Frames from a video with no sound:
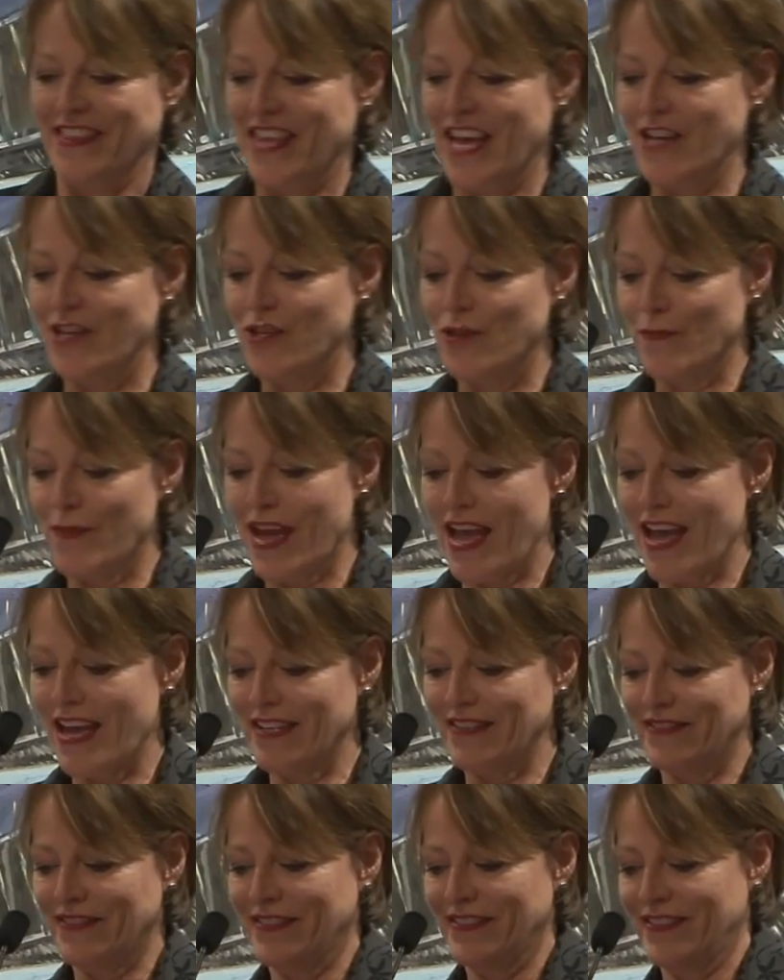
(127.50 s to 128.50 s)
Thank you,
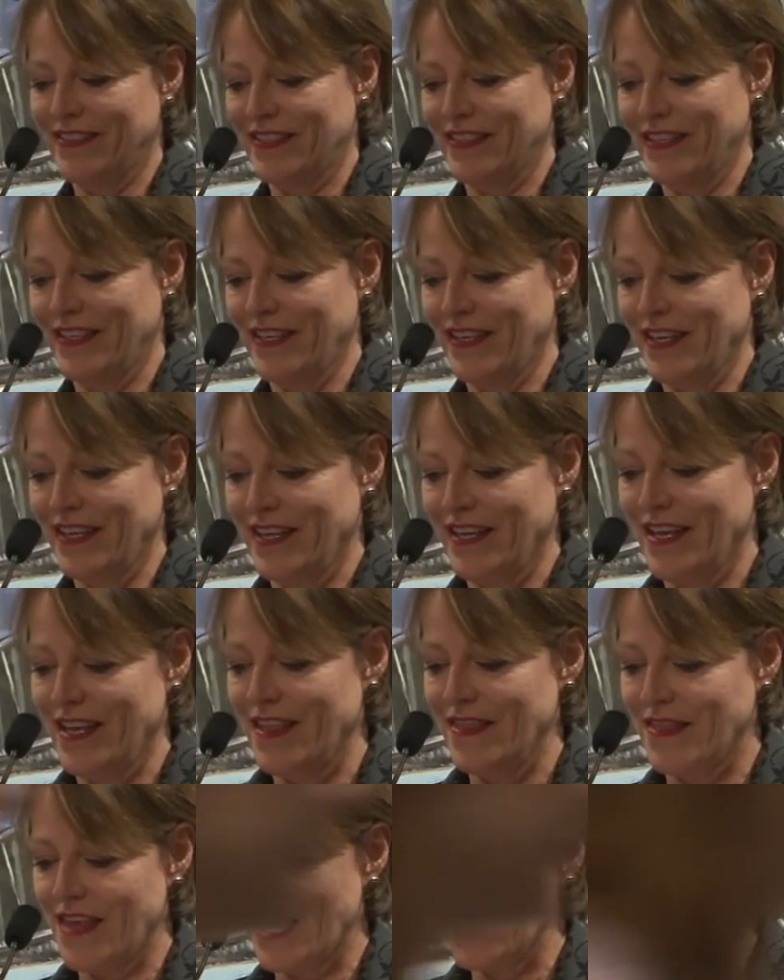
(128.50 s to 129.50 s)
Matt.
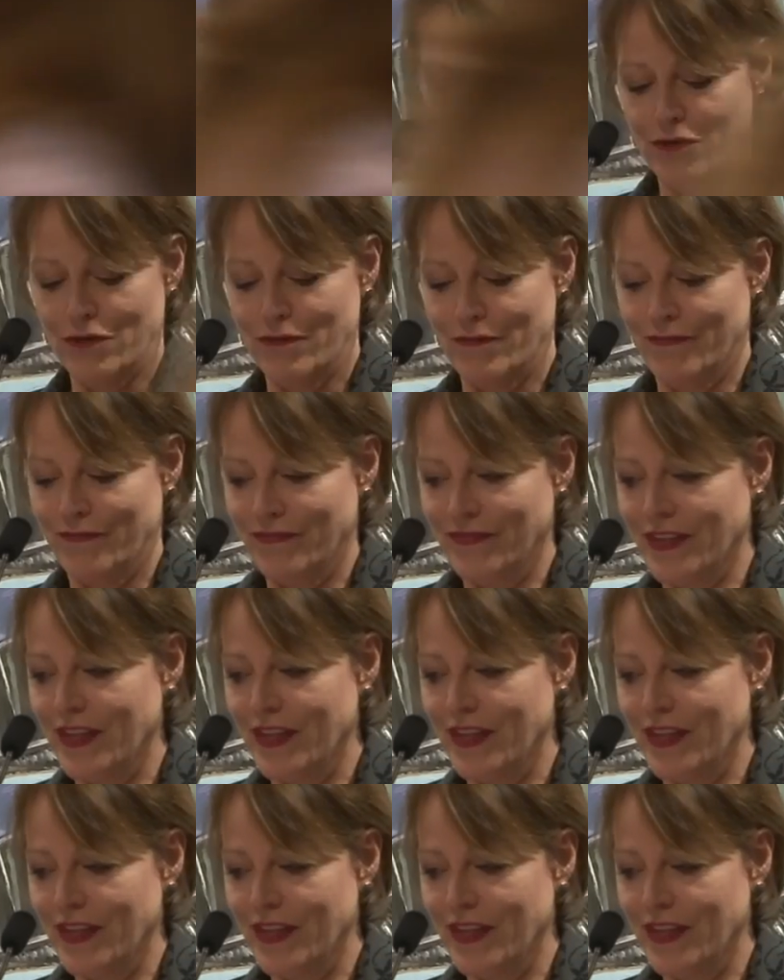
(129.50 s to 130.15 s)
Thank you,